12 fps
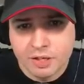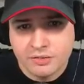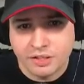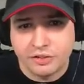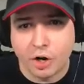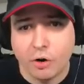
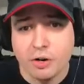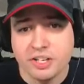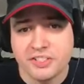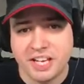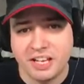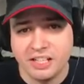The turret
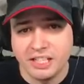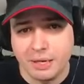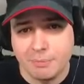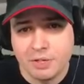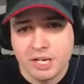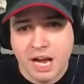is killing
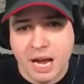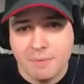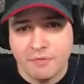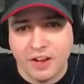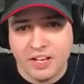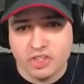him. I'm
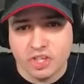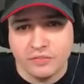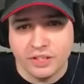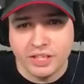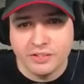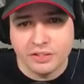phase
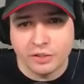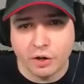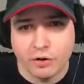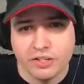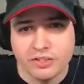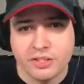shifting and the
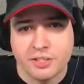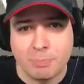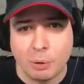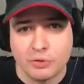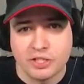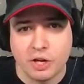turret is
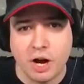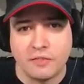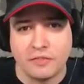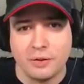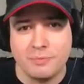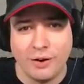disposing of
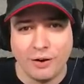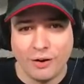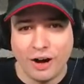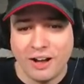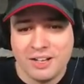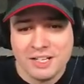him.
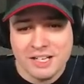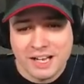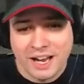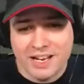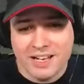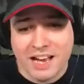
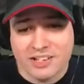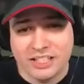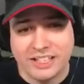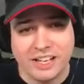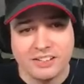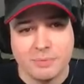And it
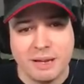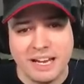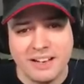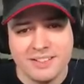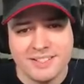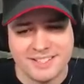actually killed him
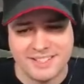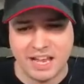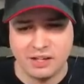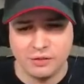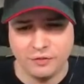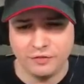in
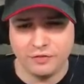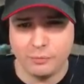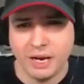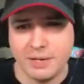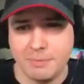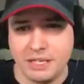stealth?
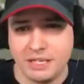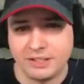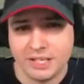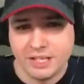Wait a minute.